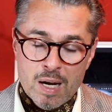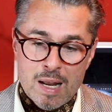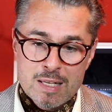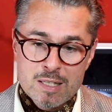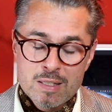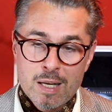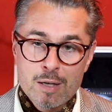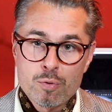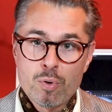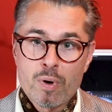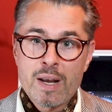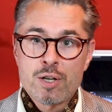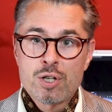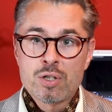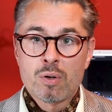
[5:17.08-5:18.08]
less
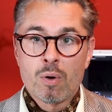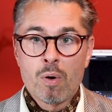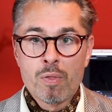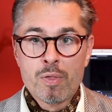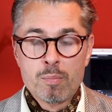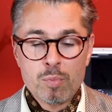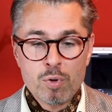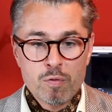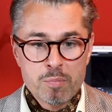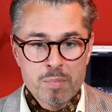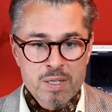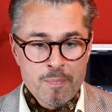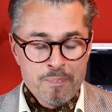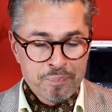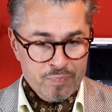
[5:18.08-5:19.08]
decoration on the
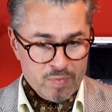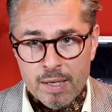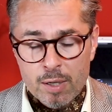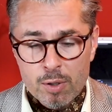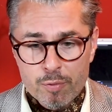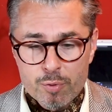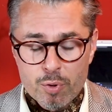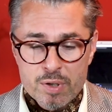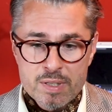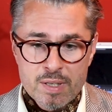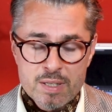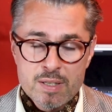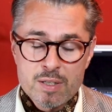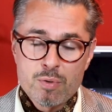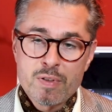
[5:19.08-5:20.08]
movement. And of course,
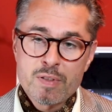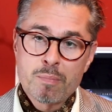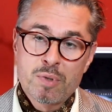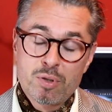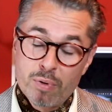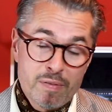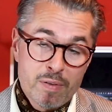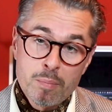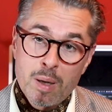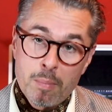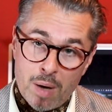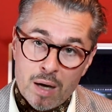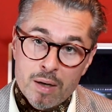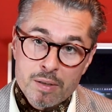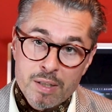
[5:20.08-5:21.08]
this is driven by
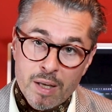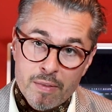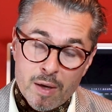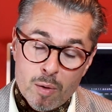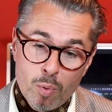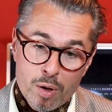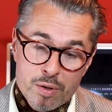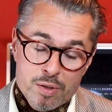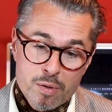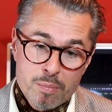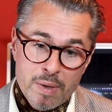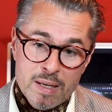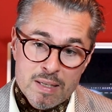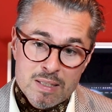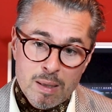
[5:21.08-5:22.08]
marketing. They want to
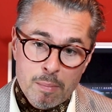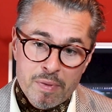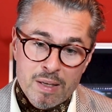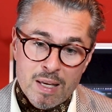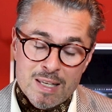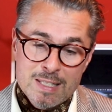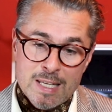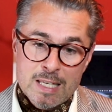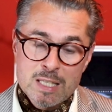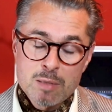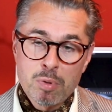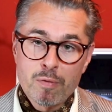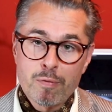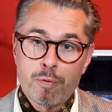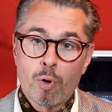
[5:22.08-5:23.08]
make something
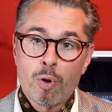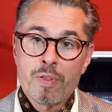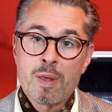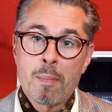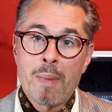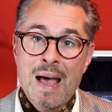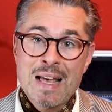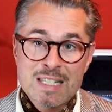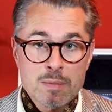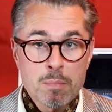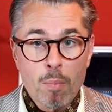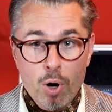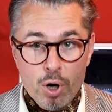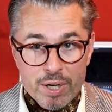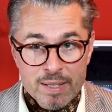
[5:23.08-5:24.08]
accessible for the mass
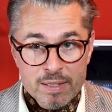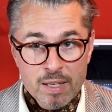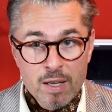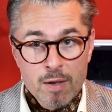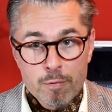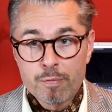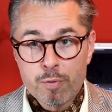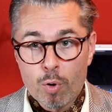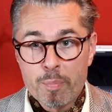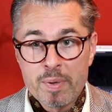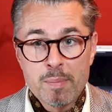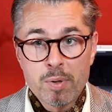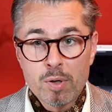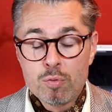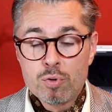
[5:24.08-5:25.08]
market, for
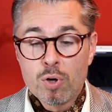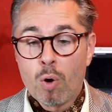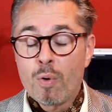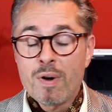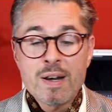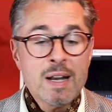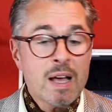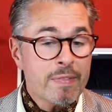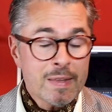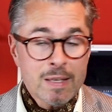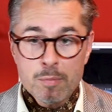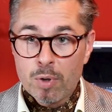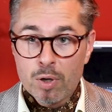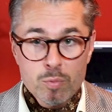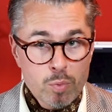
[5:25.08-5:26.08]
people who know
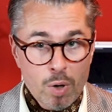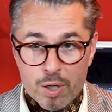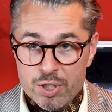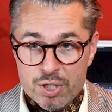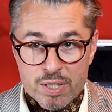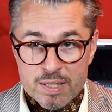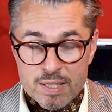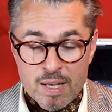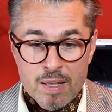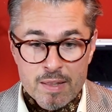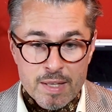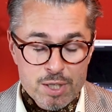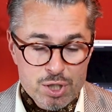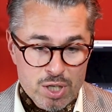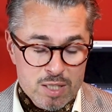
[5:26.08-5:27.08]
nothing about watches.
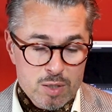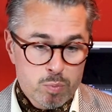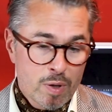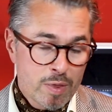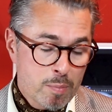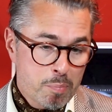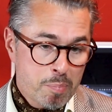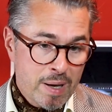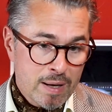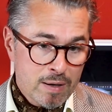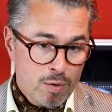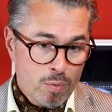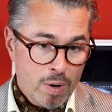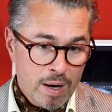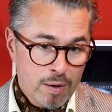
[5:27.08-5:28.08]
They just want the
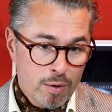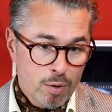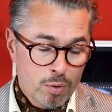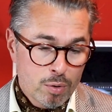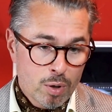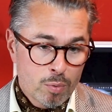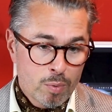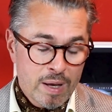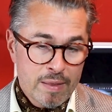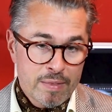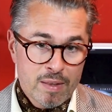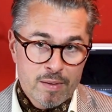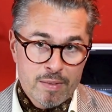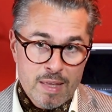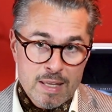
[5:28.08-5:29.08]
Panerai logo,
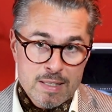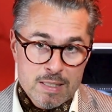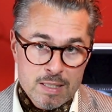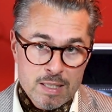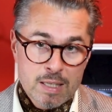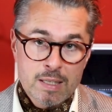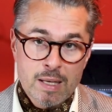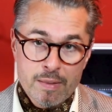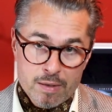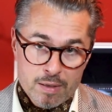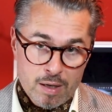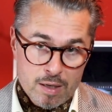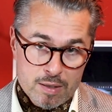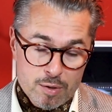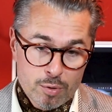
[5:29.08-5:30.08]
and that's it, and the
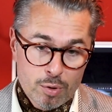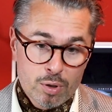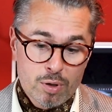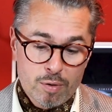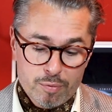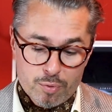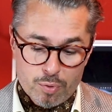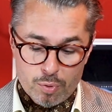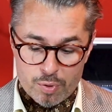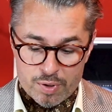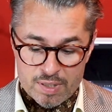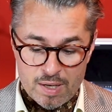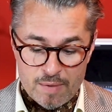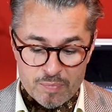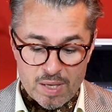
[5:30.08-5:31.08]
nice look, of
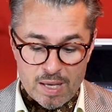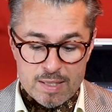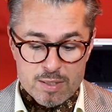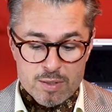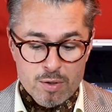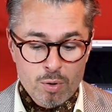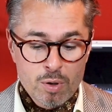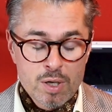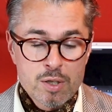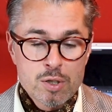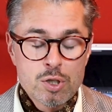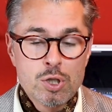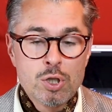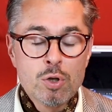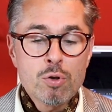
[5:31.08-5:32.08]
course. And so,
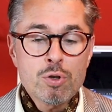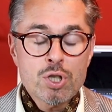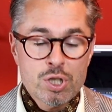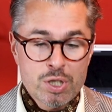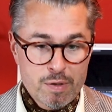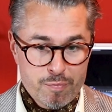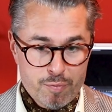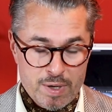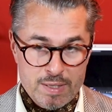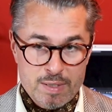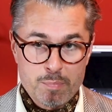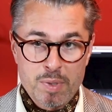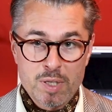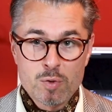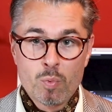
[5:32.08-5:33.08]
huge difference
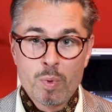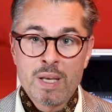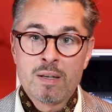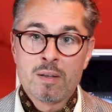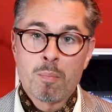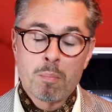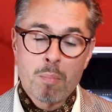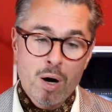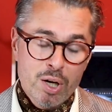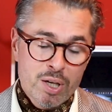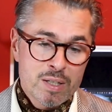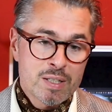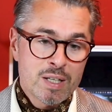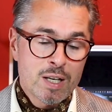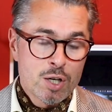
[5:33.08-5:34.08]
between
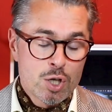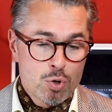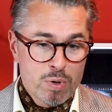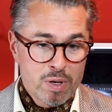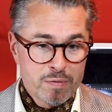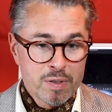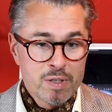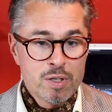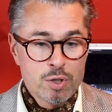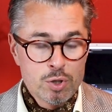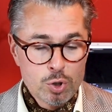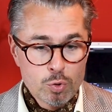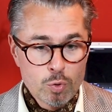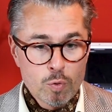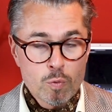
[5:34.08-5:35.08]
marketing-driven
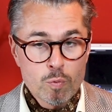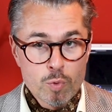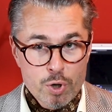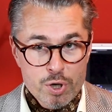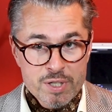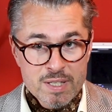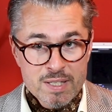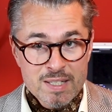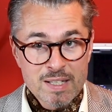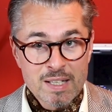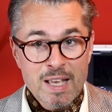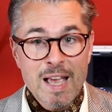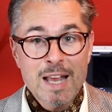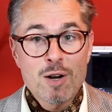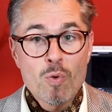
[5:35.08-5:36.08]
new versions
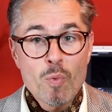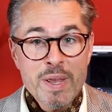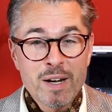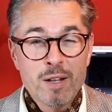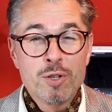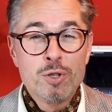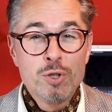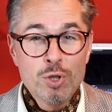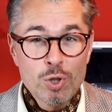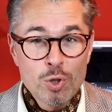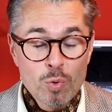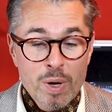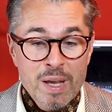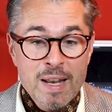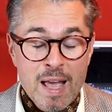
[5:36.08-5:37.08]
and real
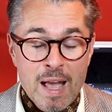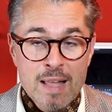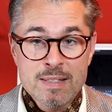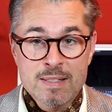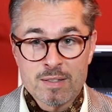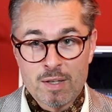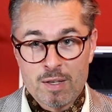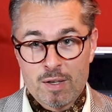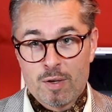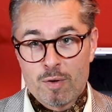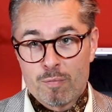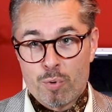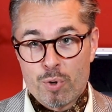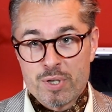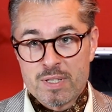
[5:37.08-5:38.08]
new enhanced
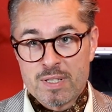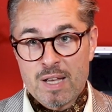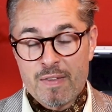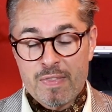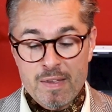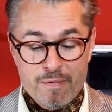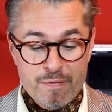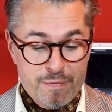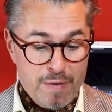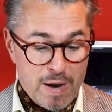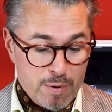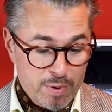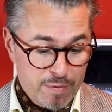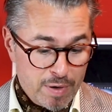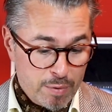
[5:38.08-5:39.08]
versions. I think
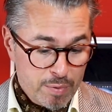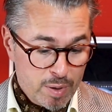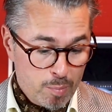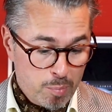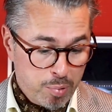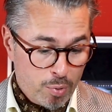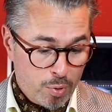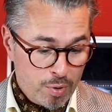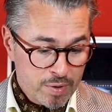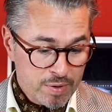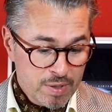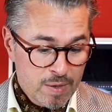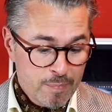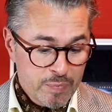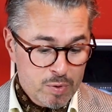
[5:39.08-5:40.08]
very, very
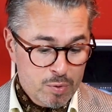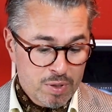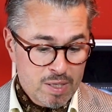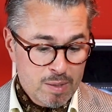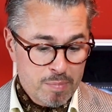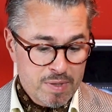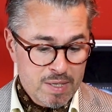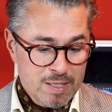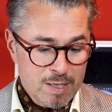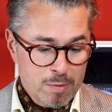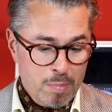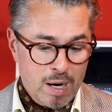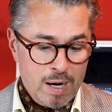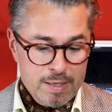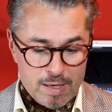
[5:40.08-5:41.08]
important to keep this
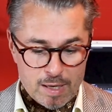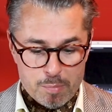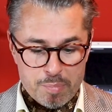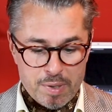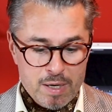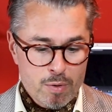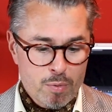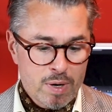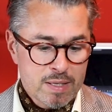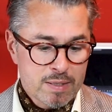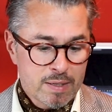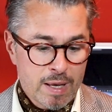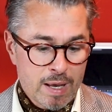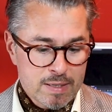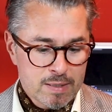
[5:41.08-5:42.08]
in mind, and Panerai
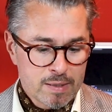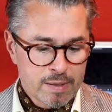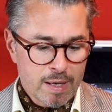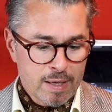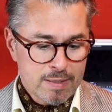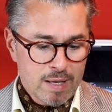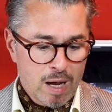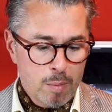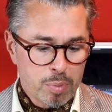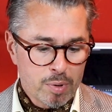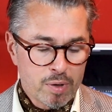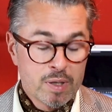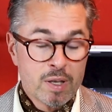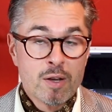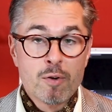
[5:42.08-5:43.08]
is an excellent
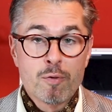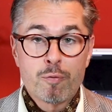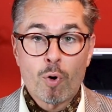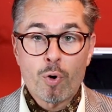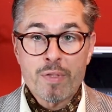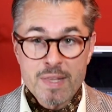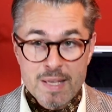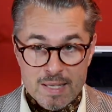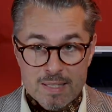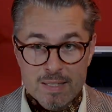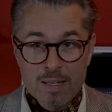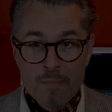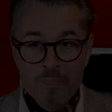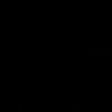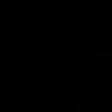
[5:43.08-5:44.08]
example for
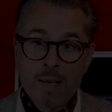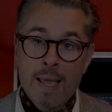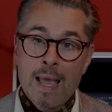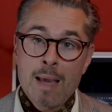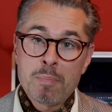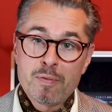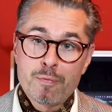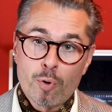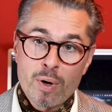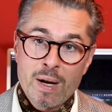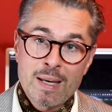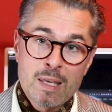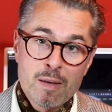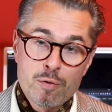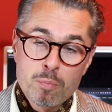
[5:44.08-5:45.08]
this. And before
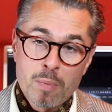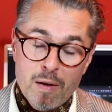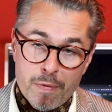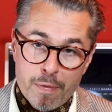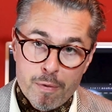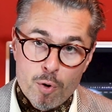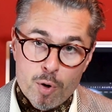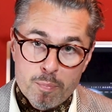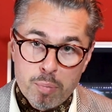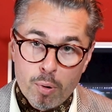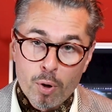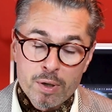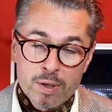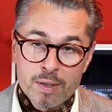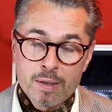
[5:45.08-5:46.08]
I give you my third
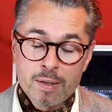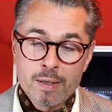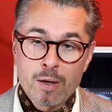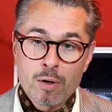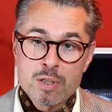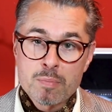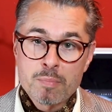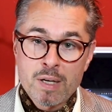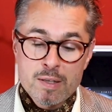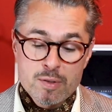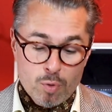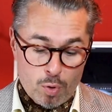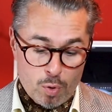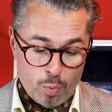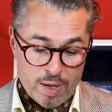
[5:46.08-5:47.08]
point, little announcement as
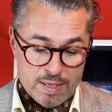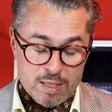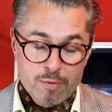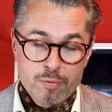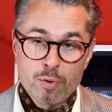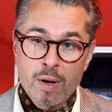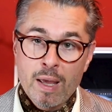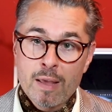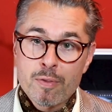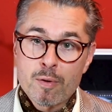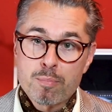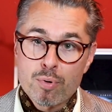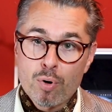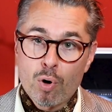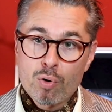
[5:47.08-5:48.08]
always, if you like
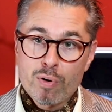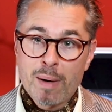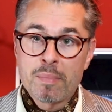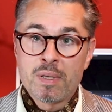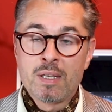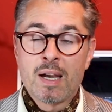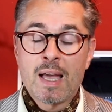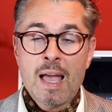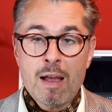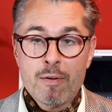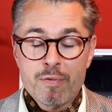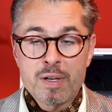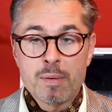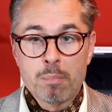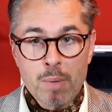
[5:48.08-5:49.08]
the program here,
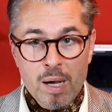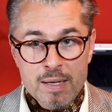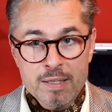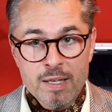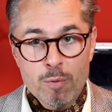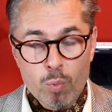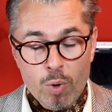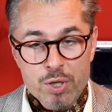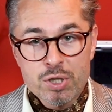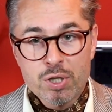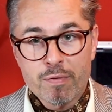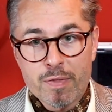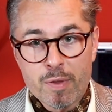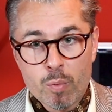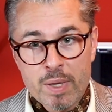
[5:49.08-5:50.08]
every Monday watch
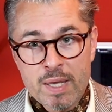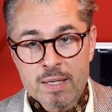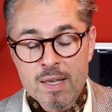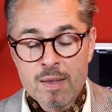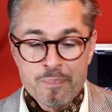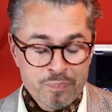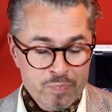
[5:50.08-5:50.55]
of the week,